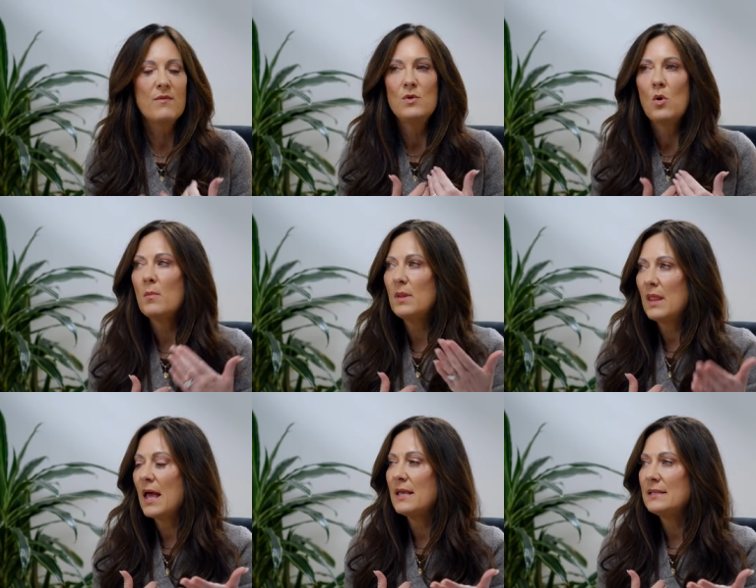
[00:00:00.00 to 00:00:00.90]
of
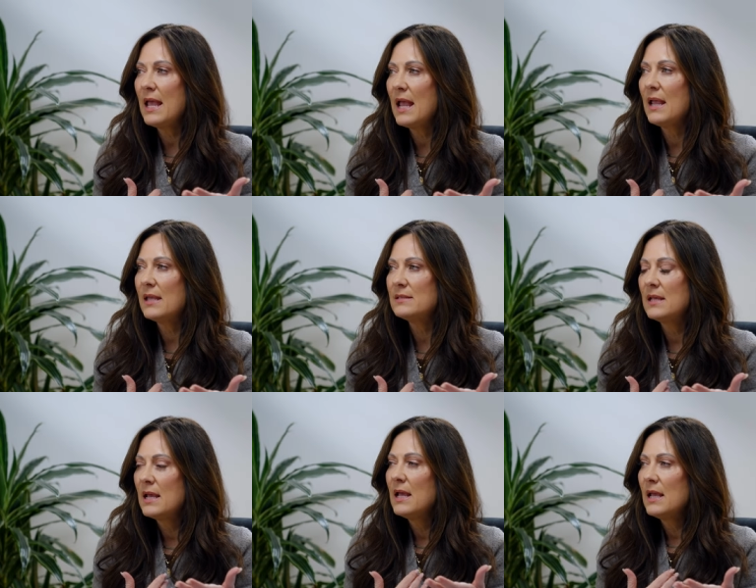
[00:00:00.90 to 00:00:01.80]
normalize, hey, it's
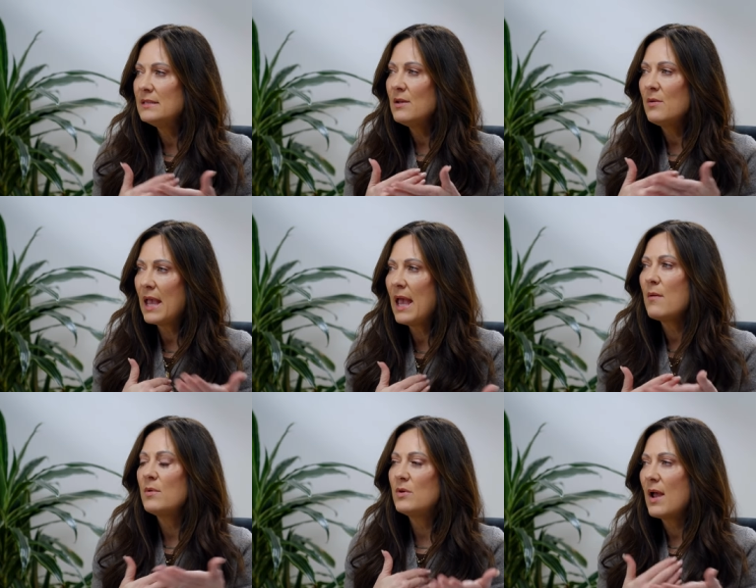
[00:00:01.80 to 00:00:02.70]
it's okay
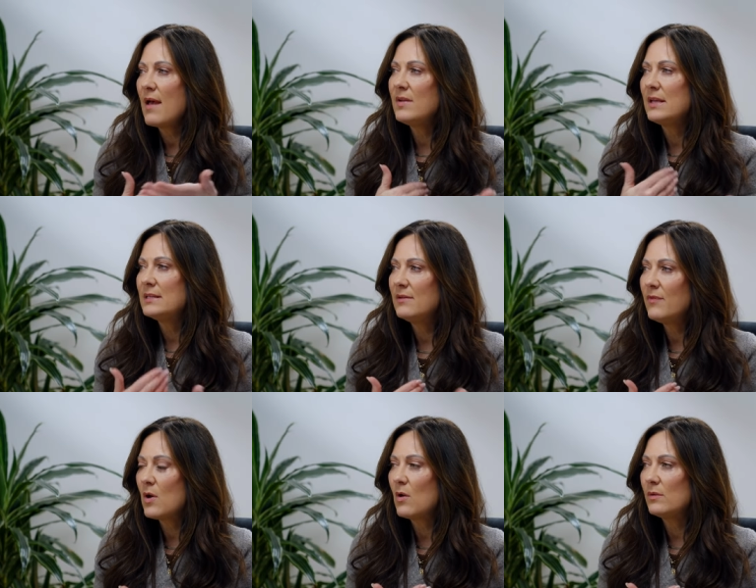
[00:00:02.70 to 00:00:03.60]
when you're having a
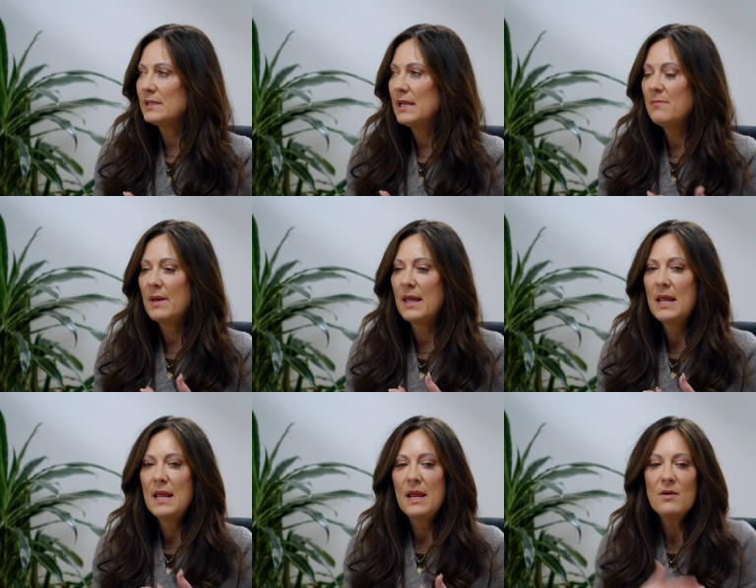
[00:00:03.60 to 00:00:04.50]
difficulty, but
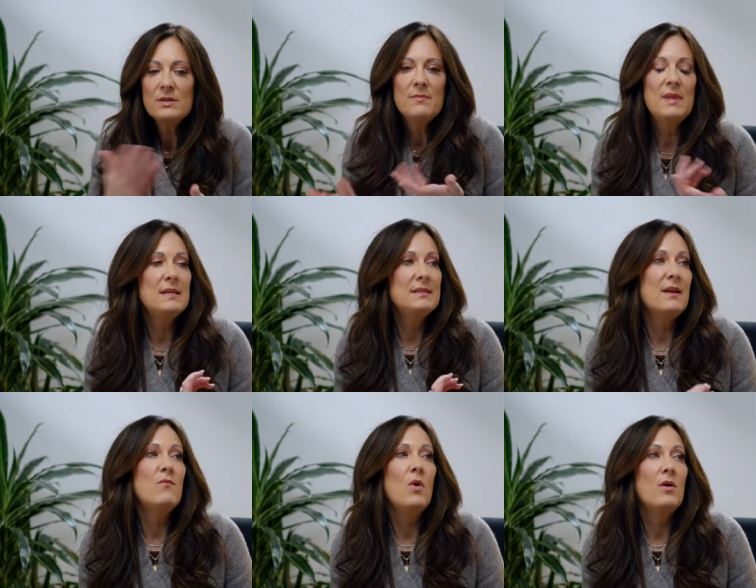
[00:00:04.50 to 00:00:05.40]
here's some things that
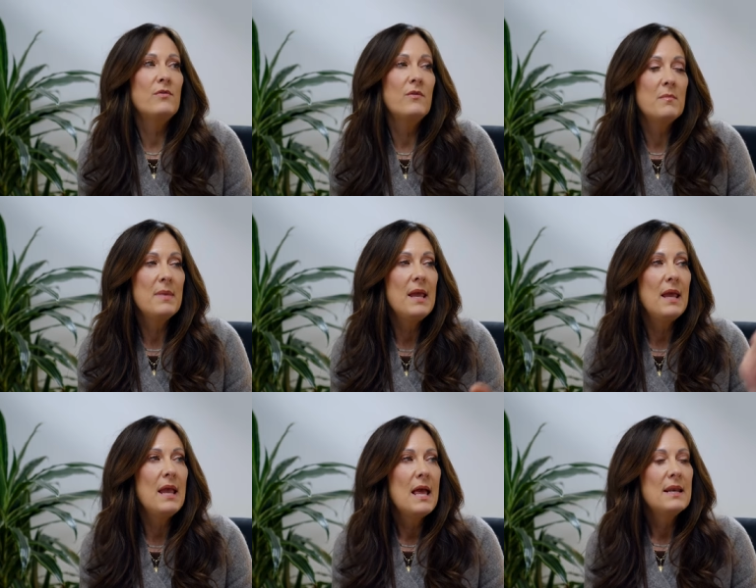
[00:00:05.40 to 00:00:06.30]
have worked for
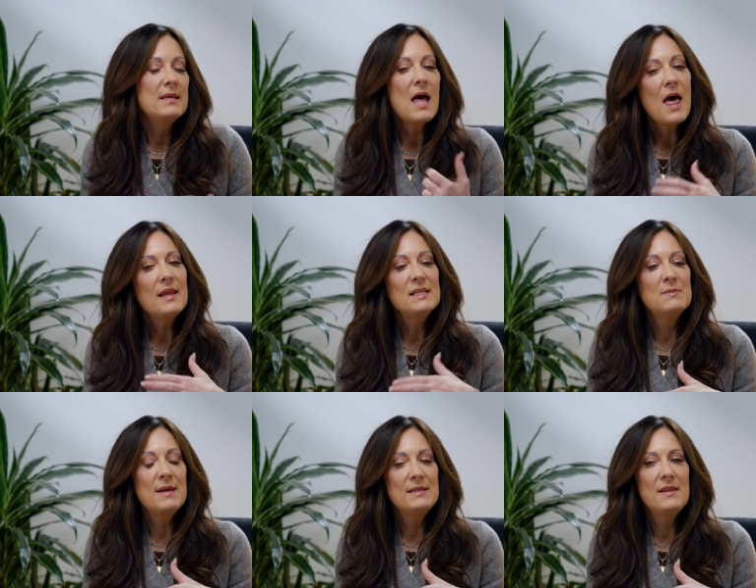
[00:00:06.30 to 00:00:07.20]
me, not
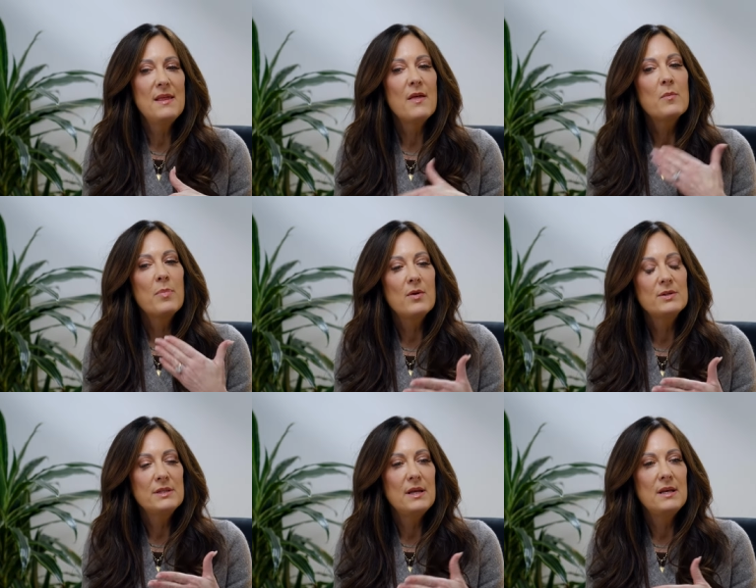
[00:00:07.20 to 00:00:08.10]
expecting the other
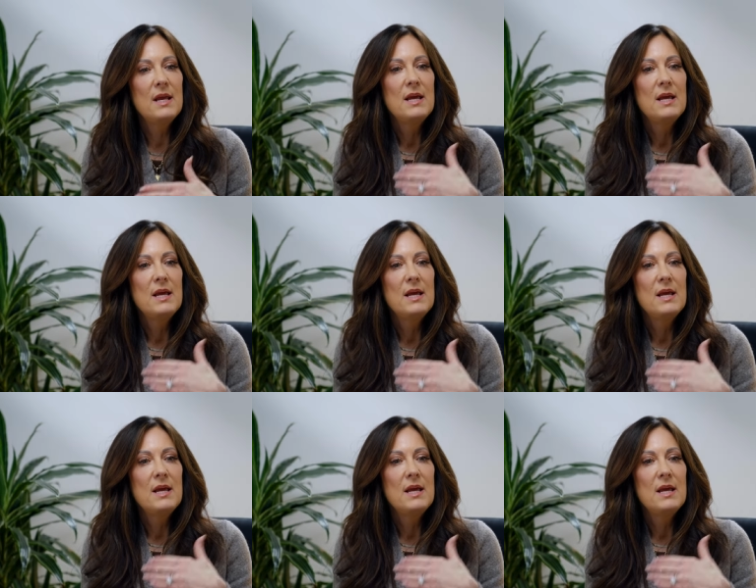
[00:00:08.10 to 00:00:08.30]
person